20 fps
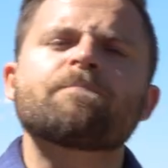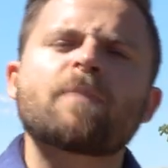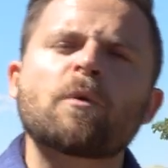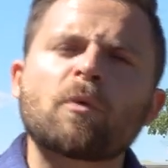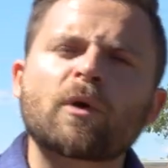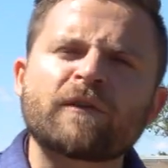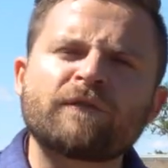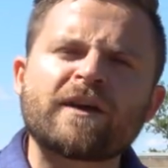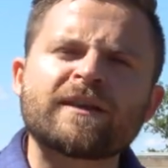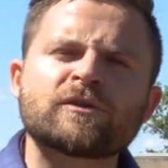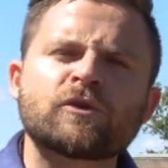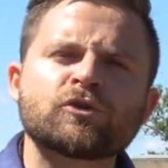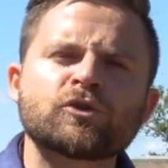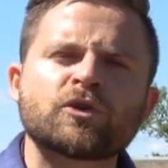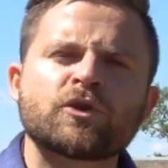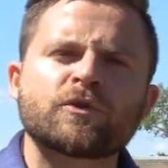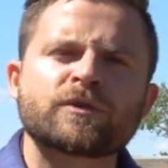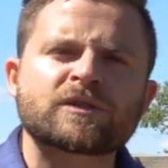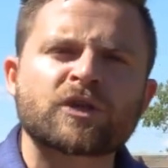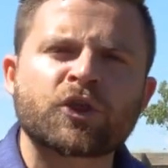But what if I told you
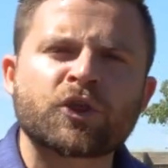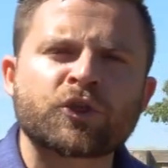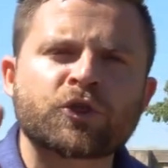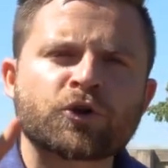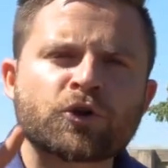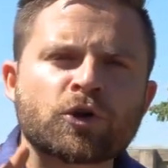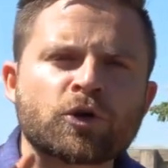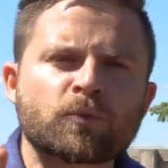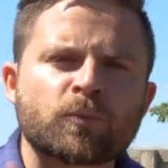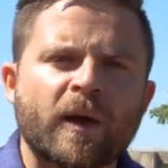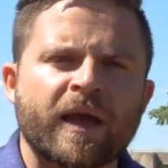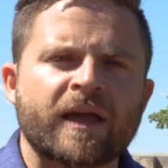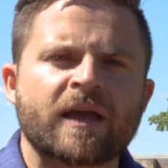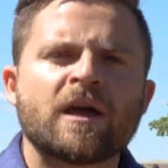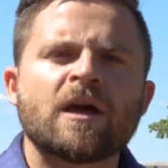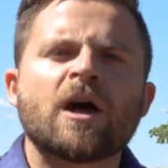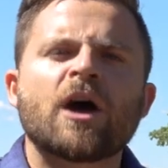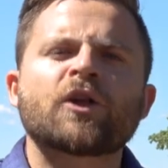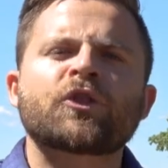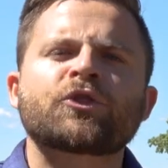there's a third way,
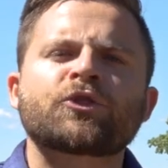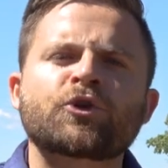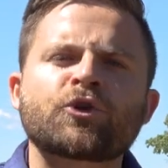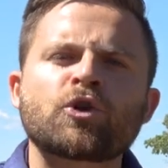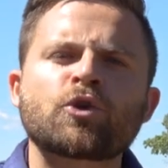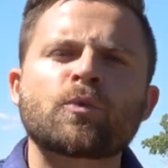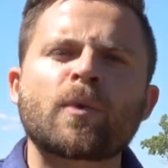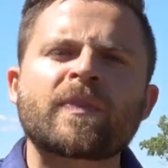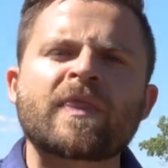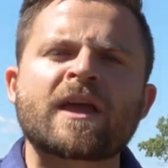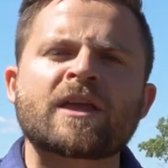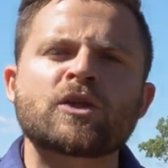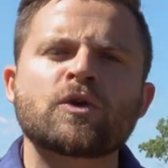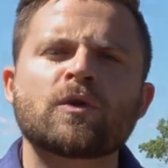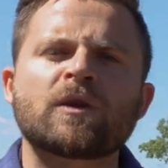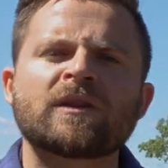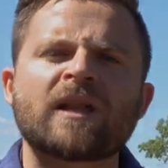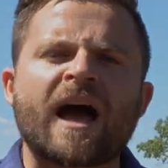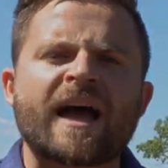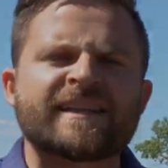a third way that
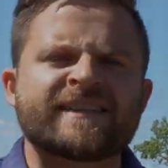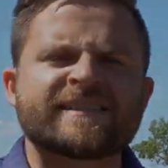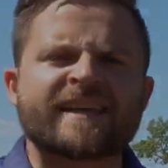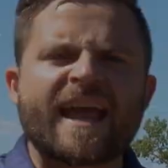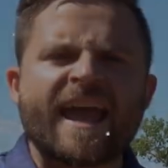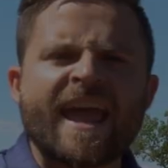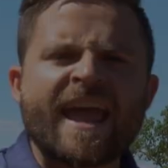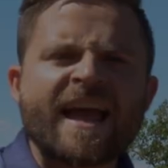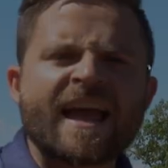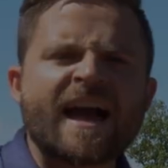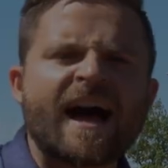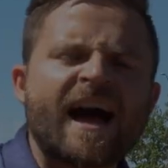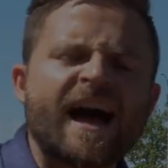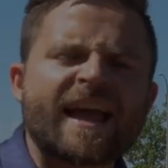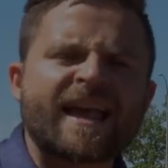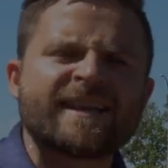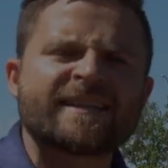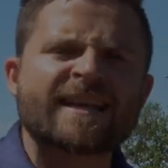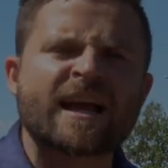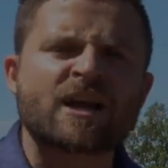utilizes AI
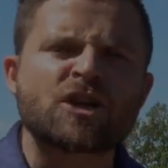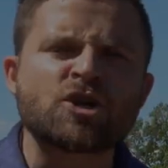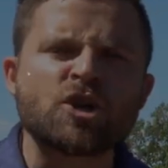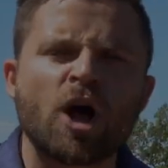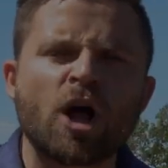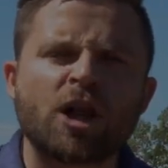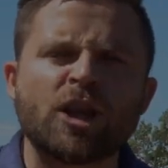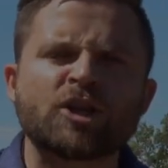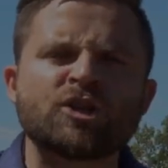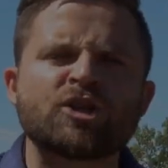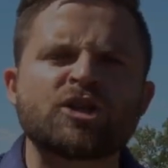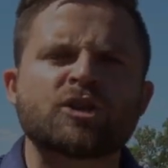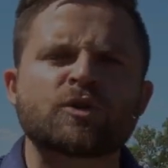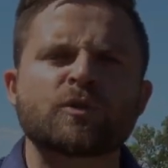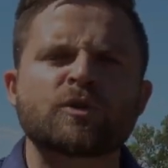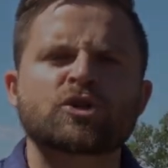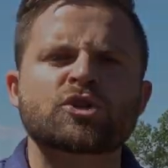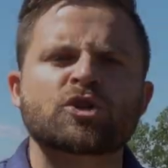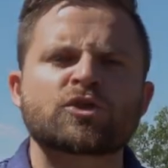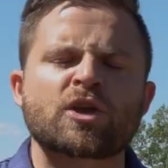and technology to
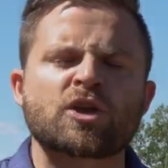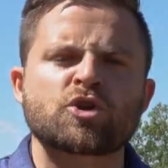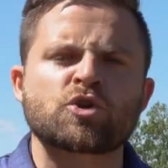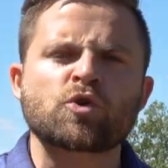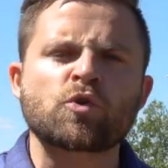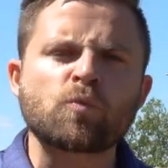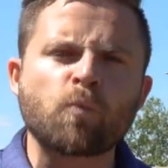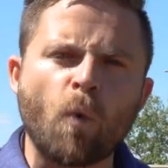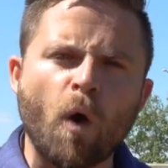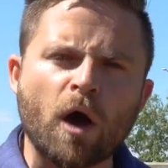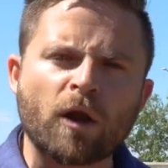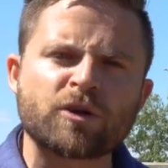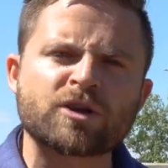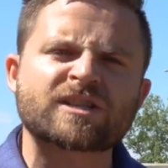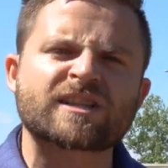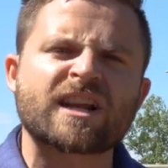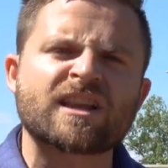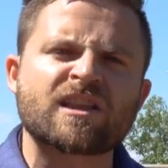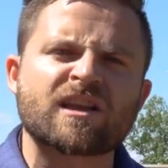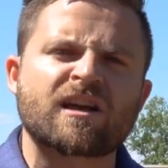ensure that your water is
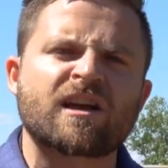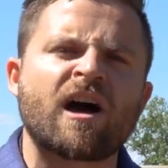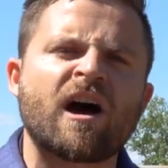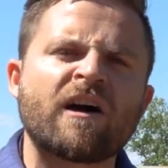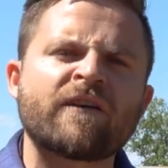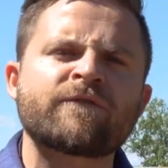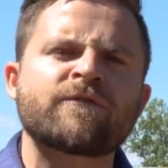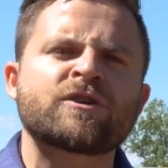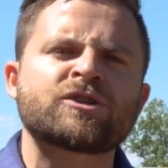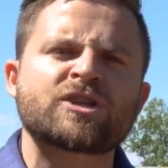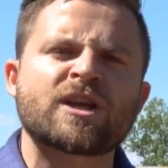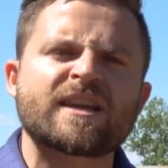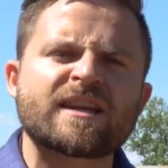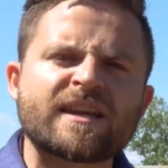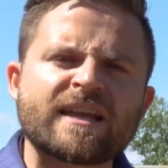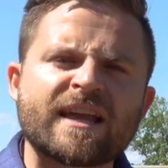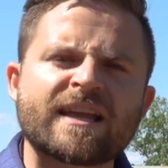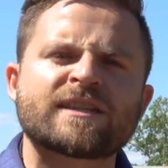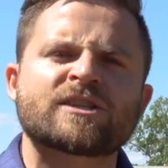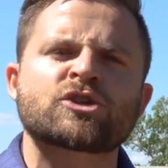getting the coverage it
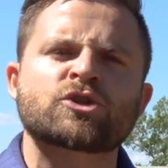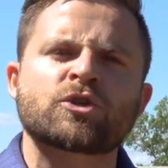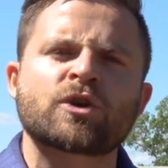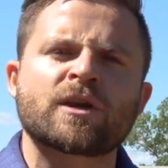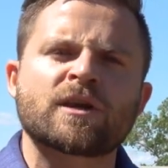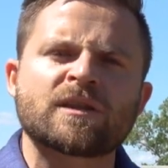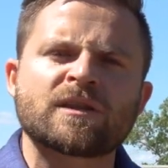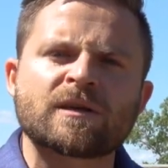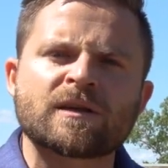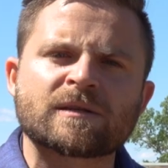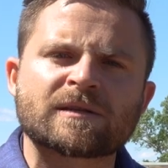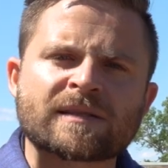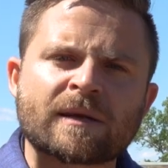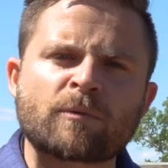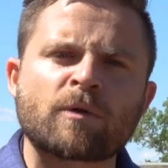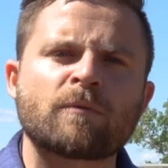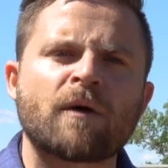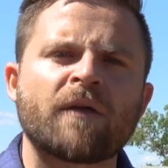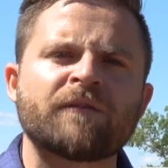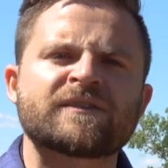needs during the
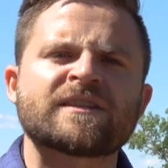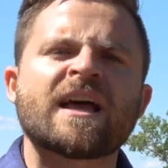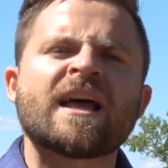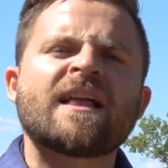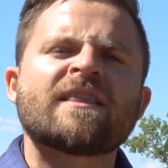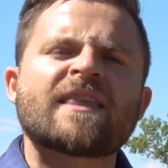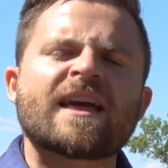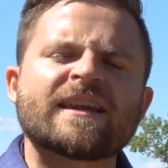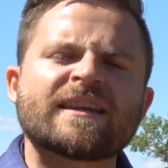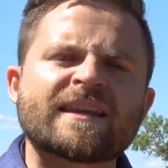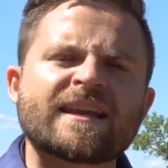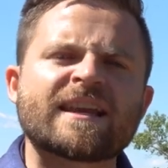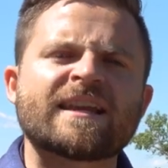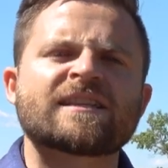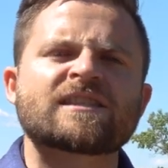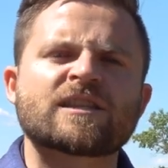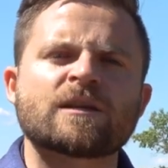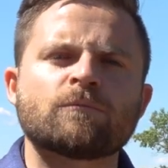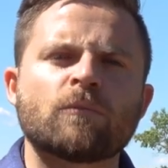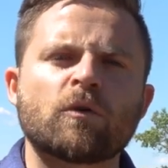summer months that
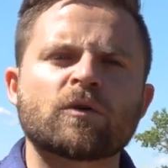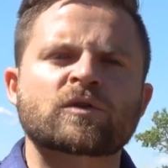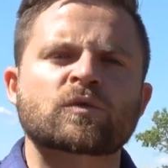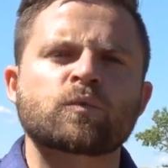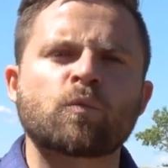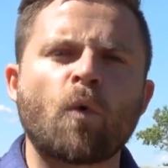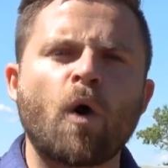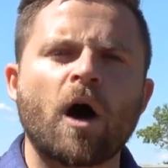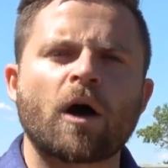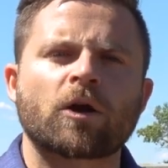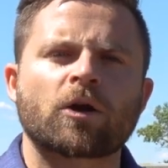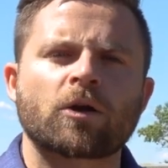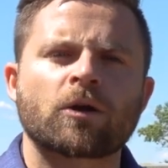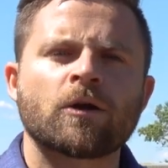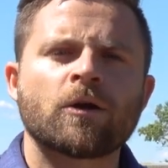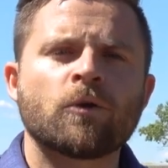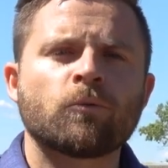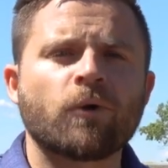needs the most water?